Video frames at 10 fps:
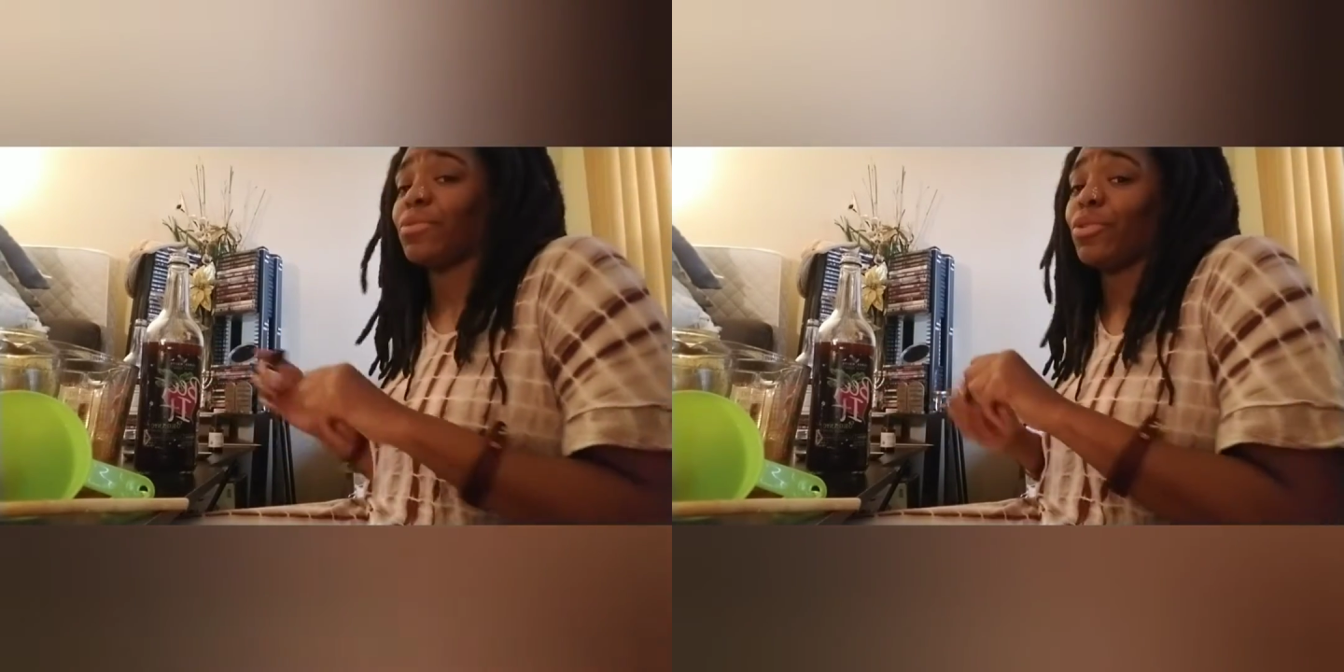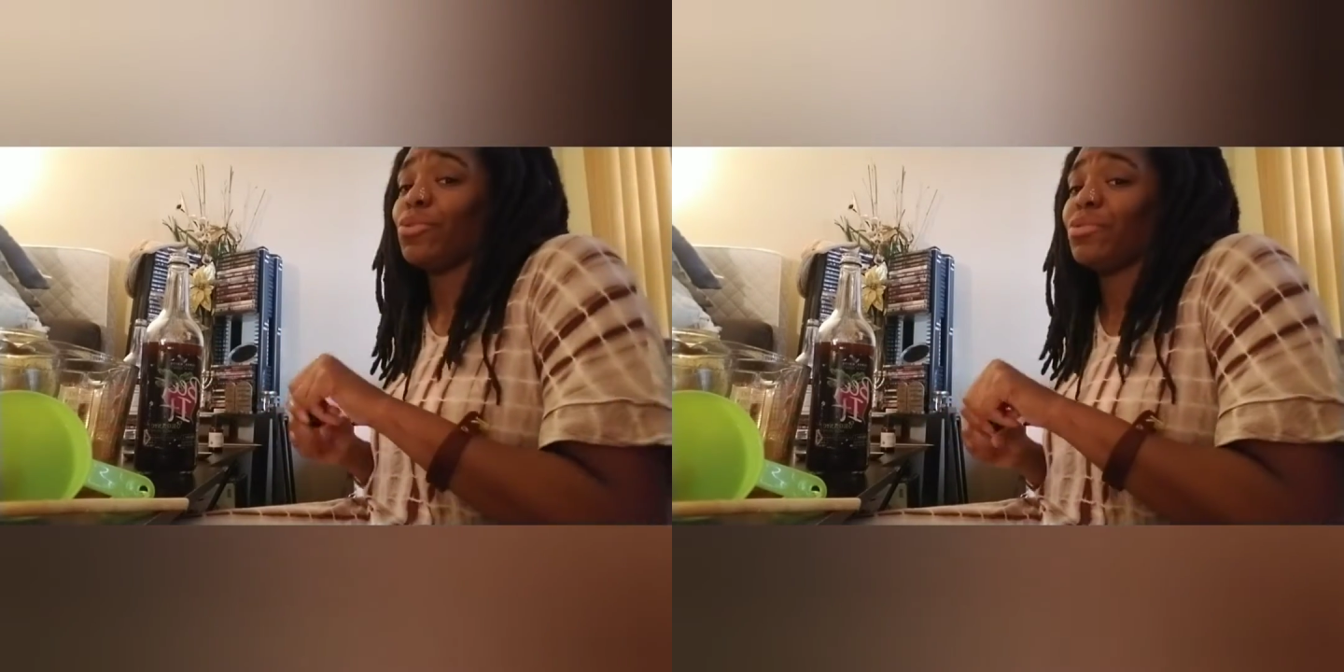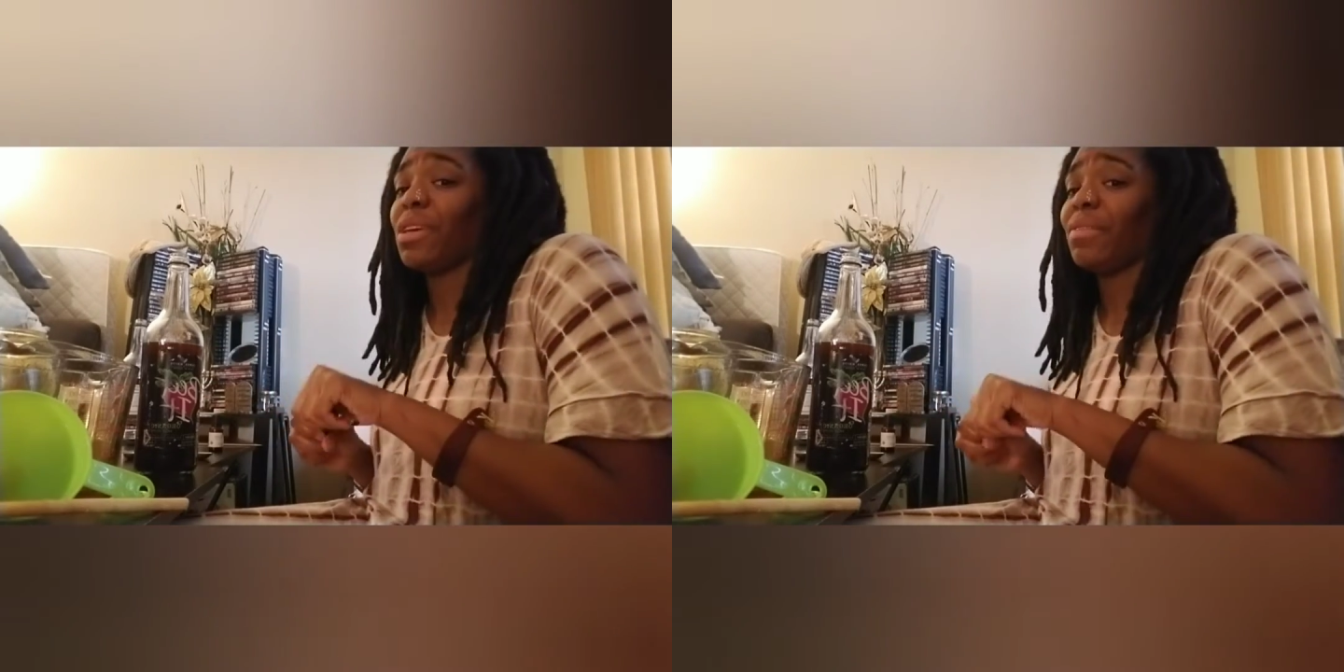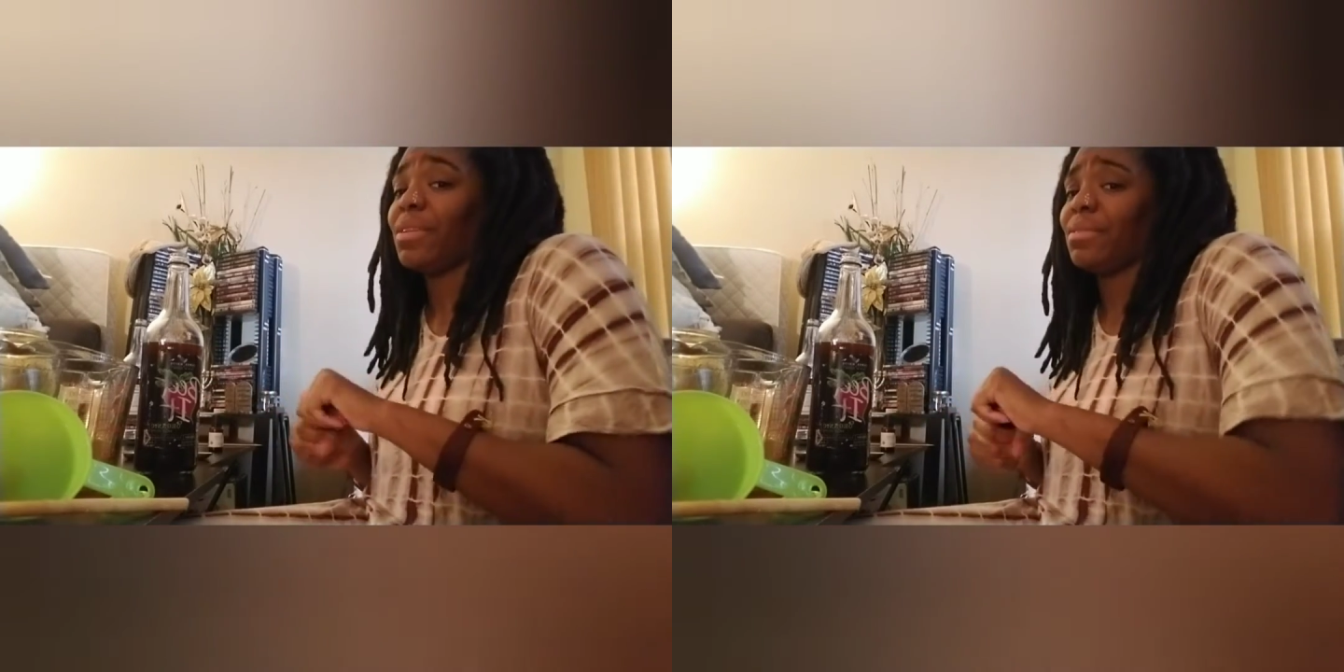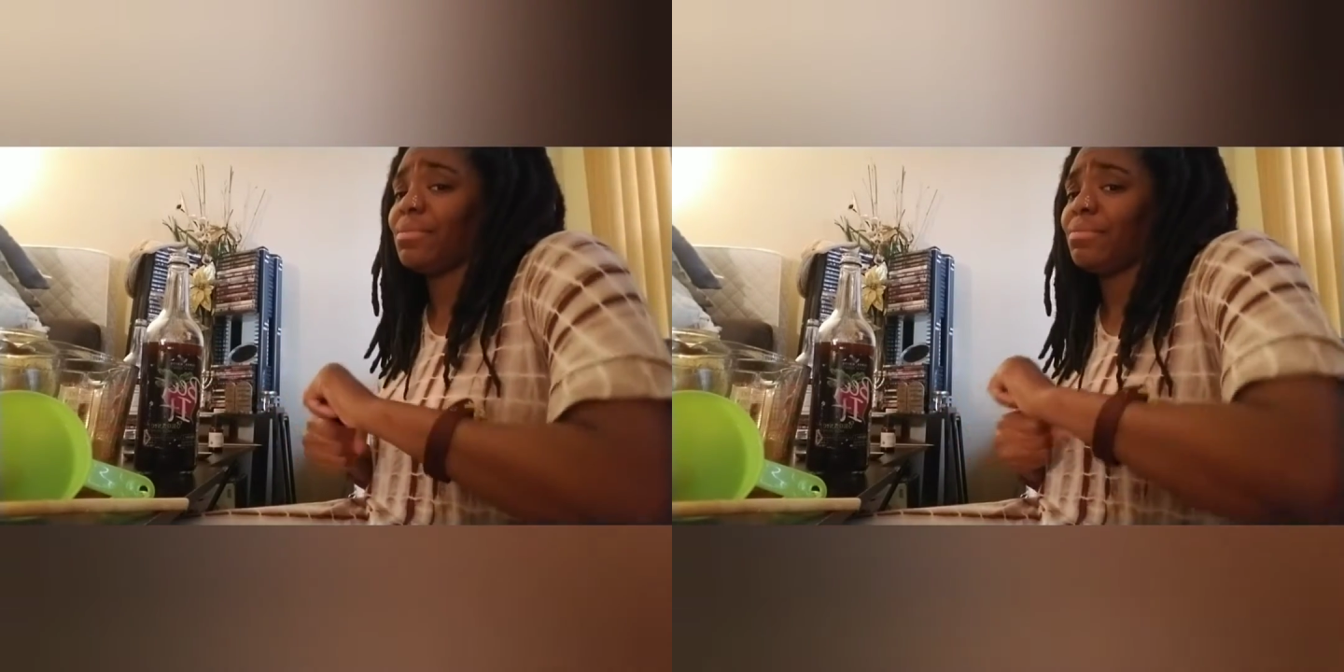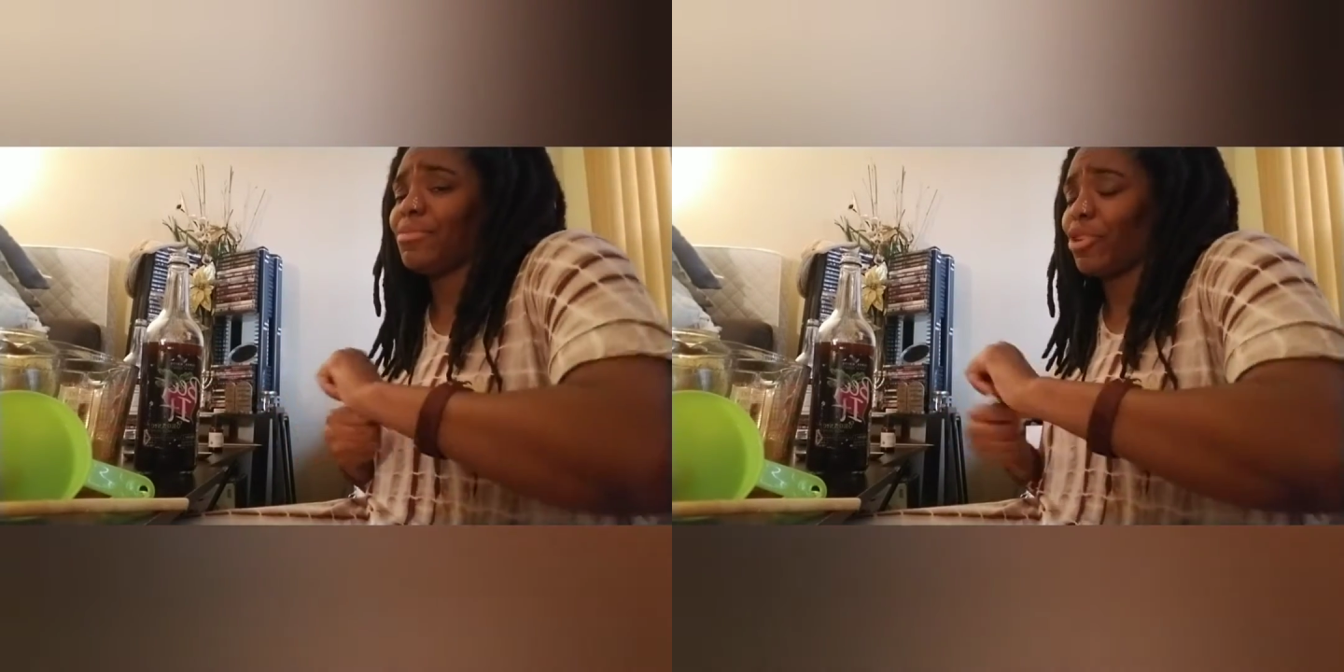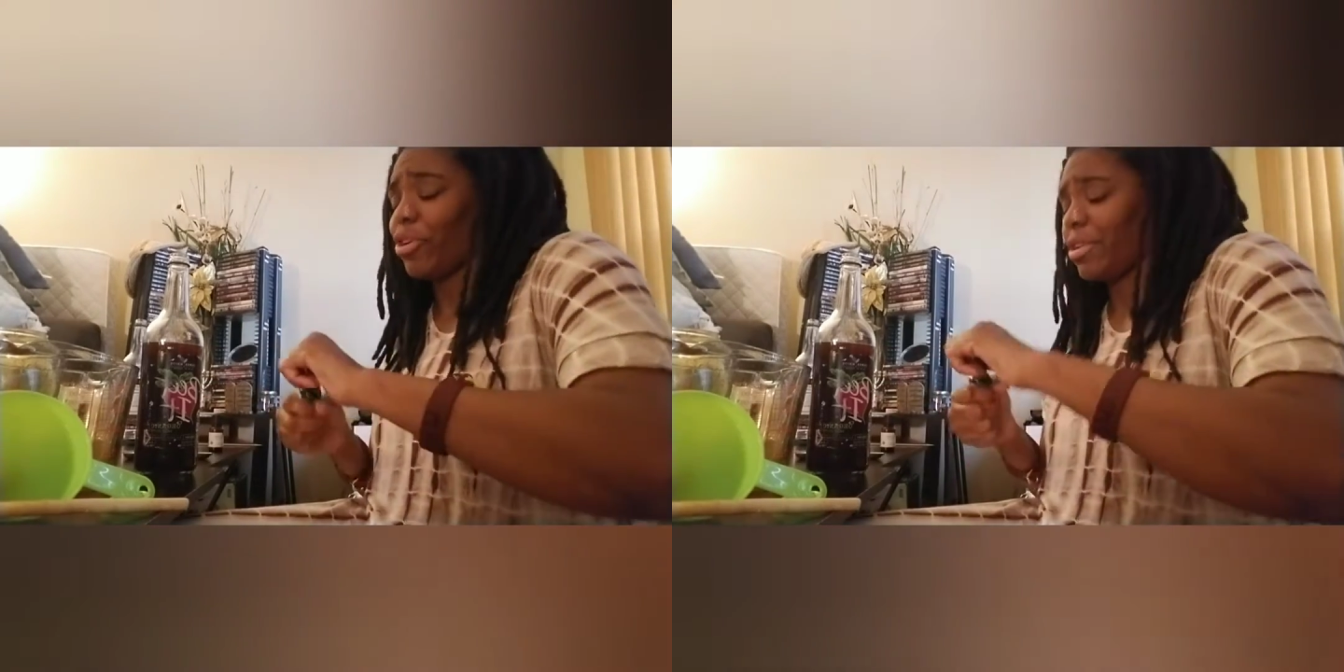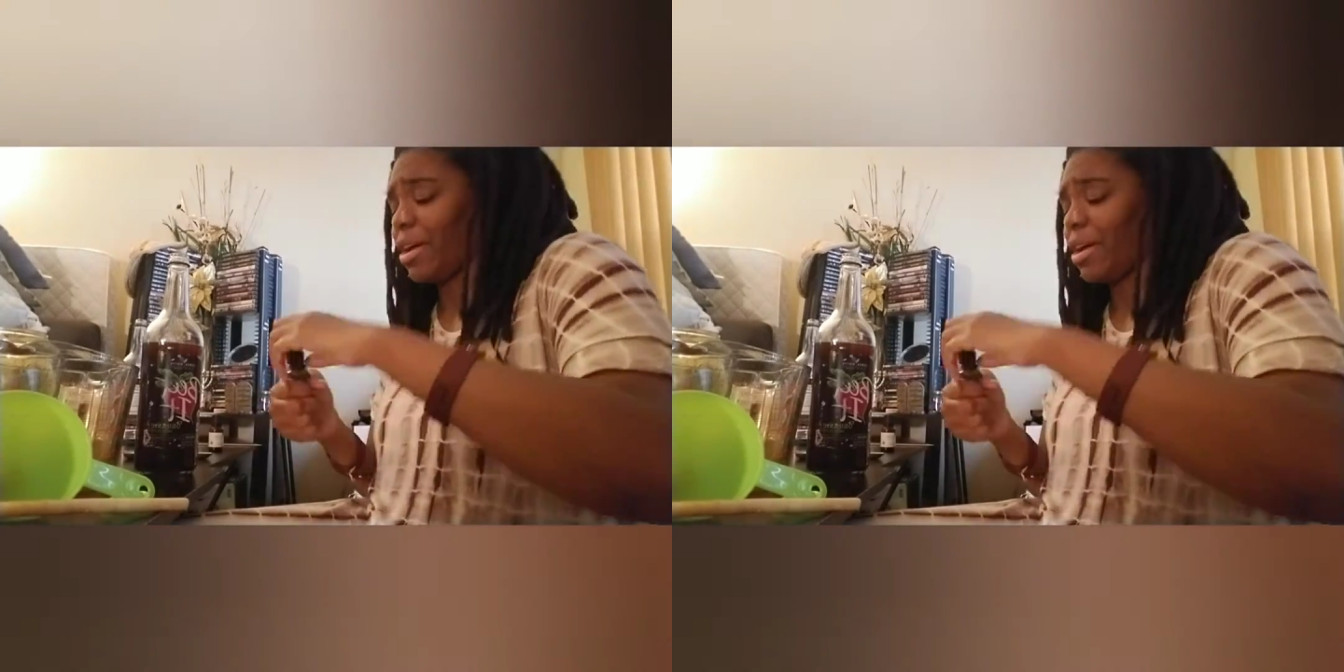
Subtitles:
going to do 7. Sorry,